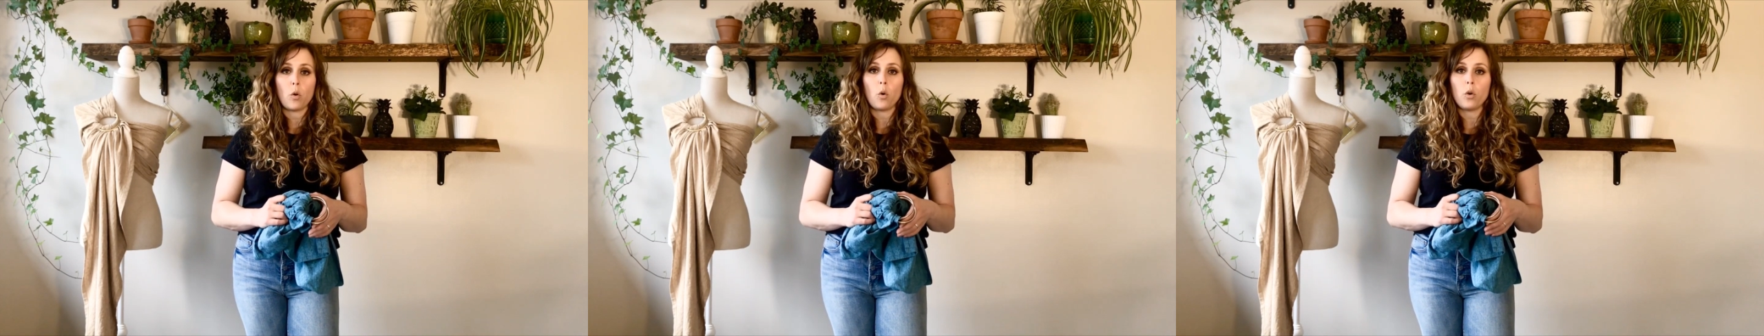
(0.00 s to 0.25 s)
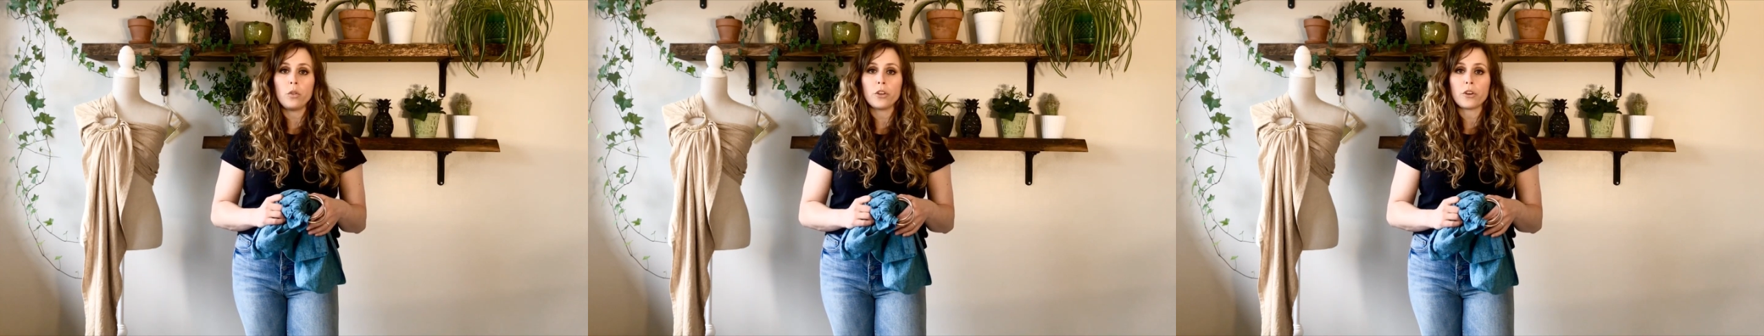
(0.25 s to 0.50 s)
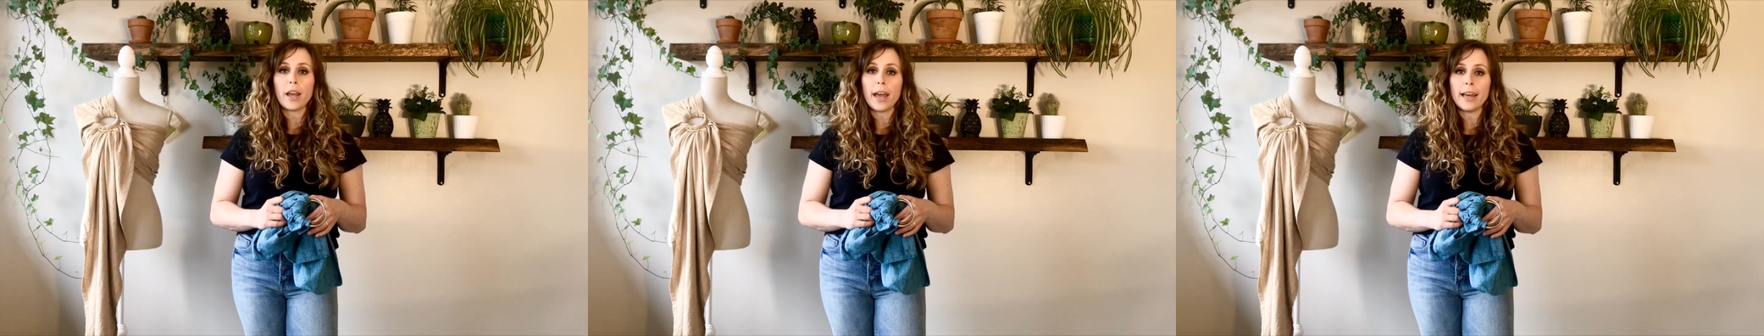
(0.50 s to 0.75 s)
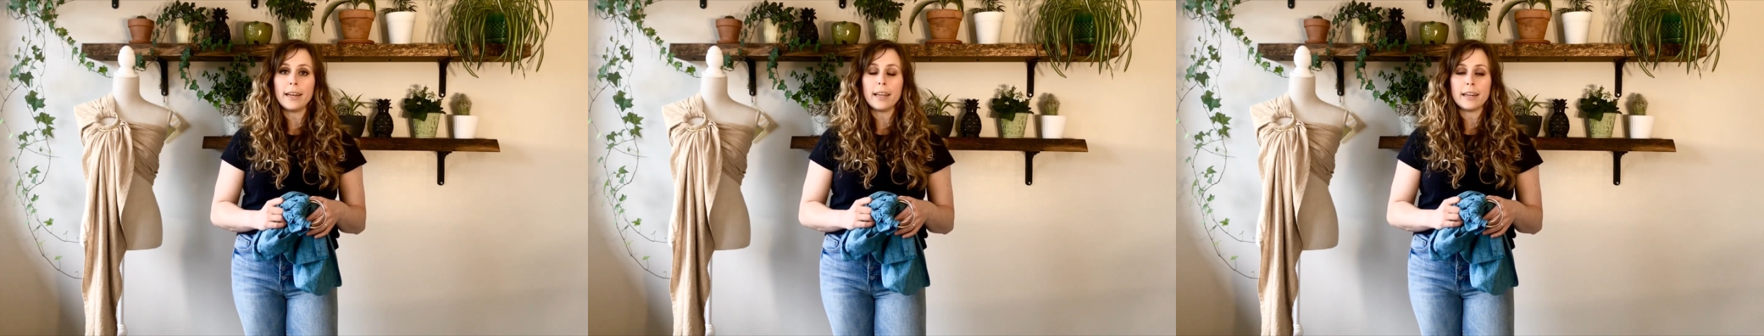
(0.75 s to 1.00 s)
hold their
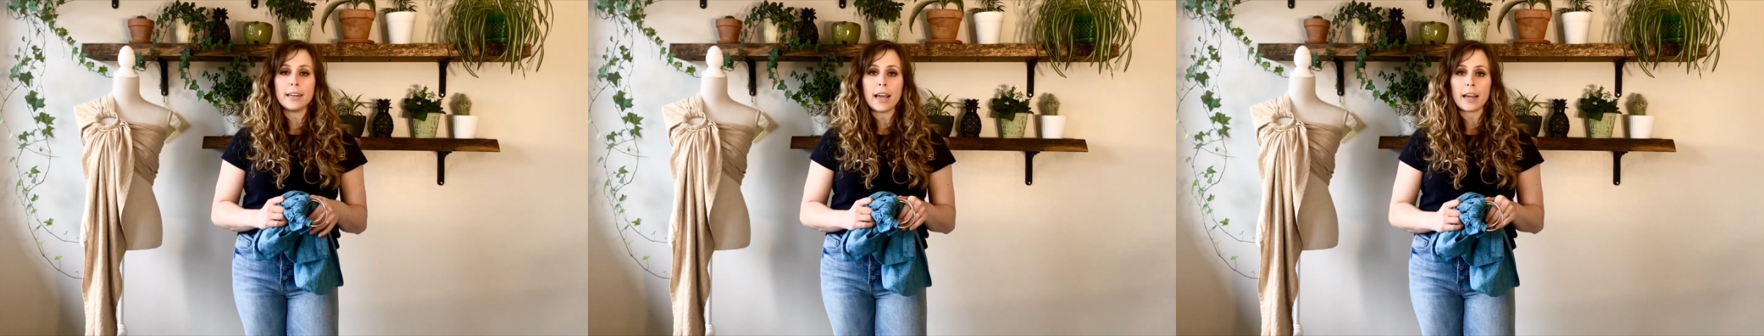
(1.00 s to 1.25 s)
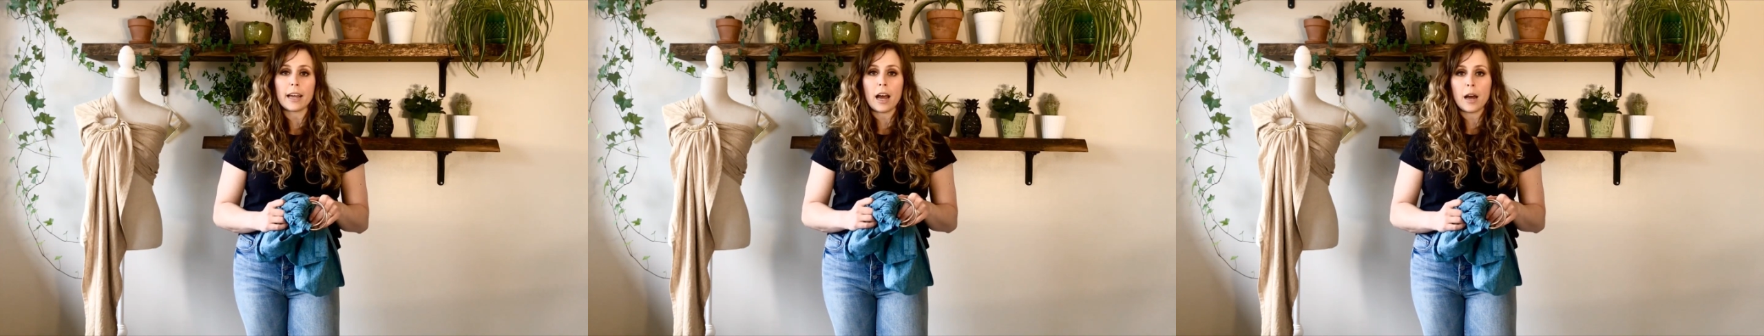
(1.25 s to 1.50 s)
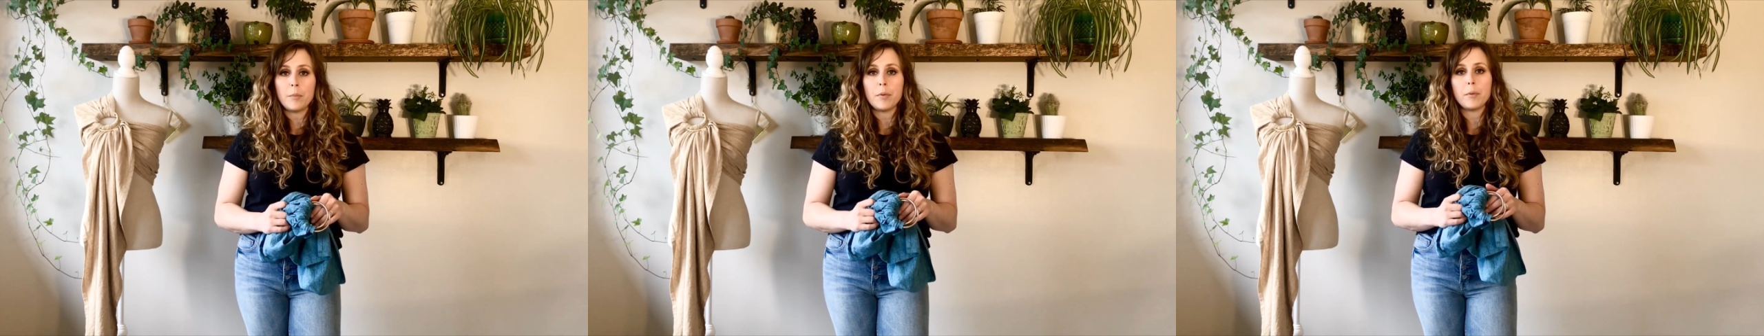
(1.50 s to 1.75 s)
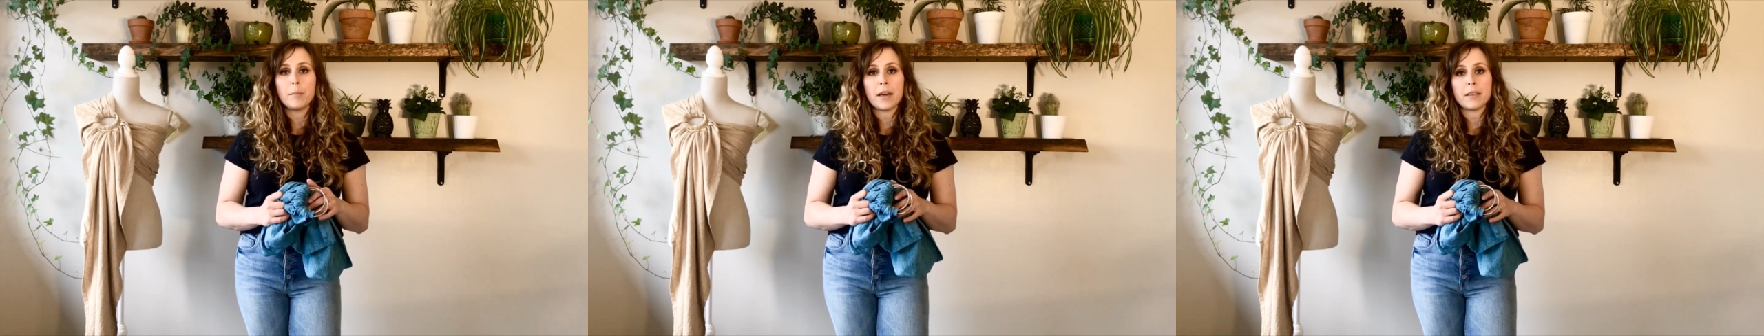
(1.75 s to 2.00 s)
head and neck
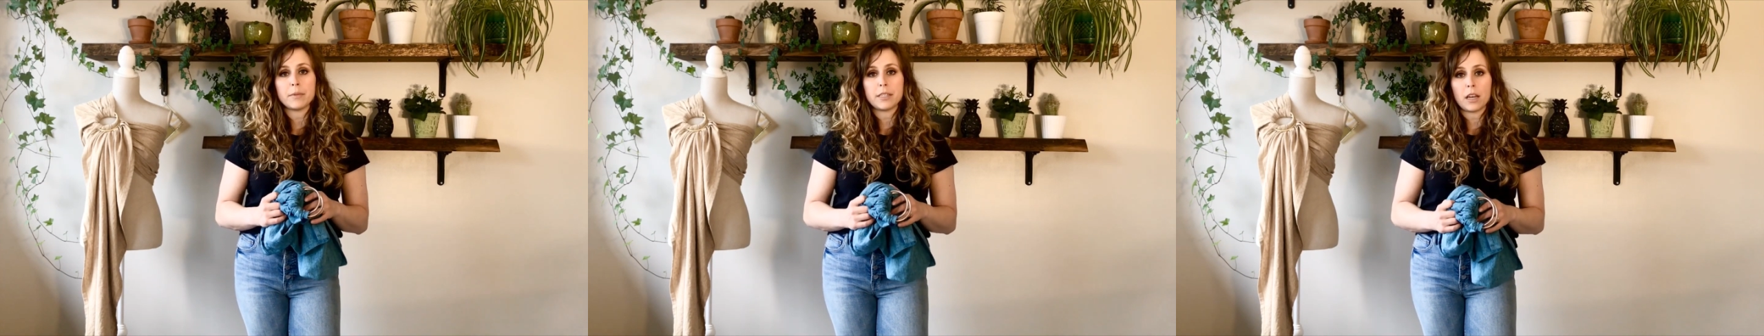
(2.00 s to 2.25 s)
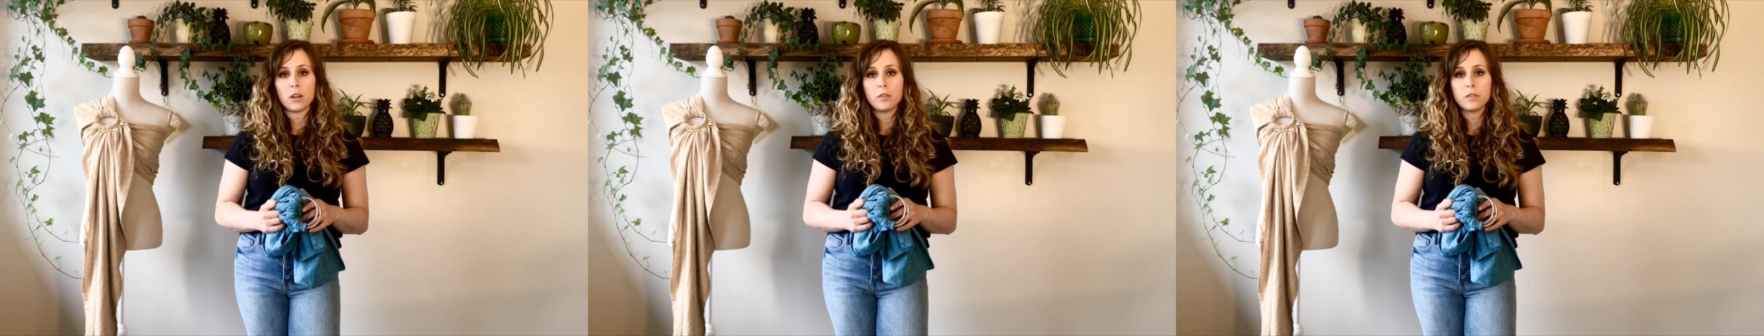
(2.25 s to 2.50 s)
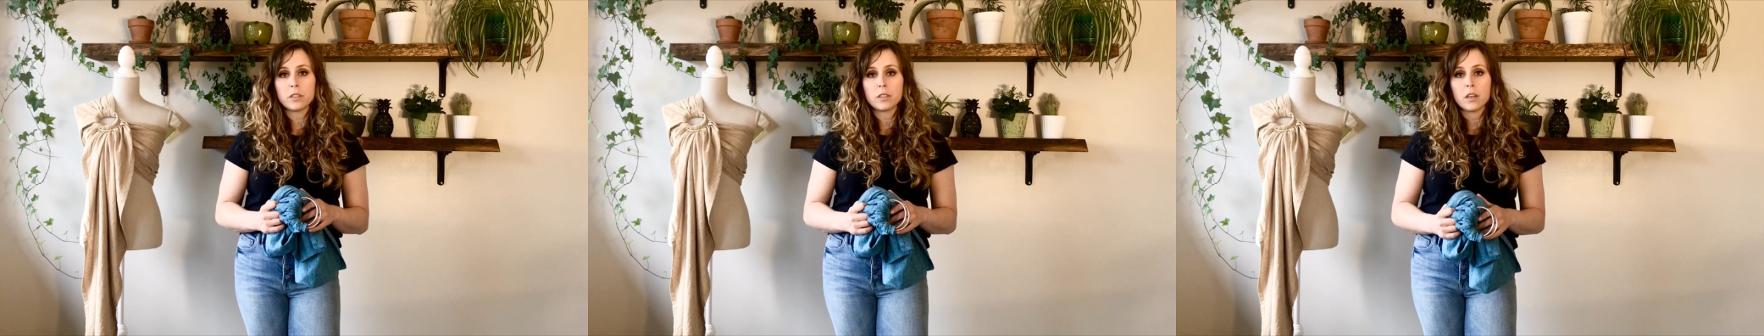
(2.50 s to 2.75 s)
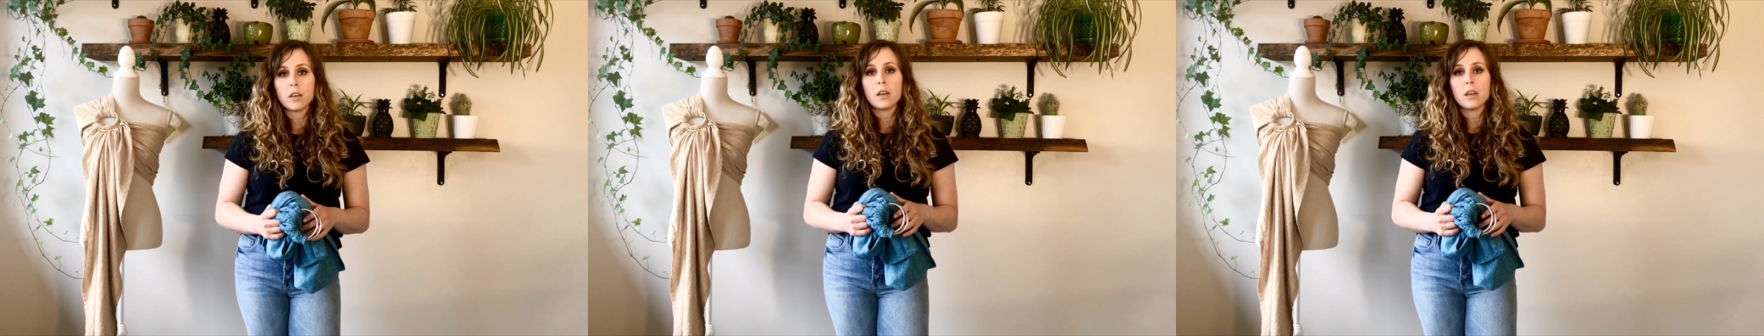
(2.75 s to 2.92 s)
up by themselves.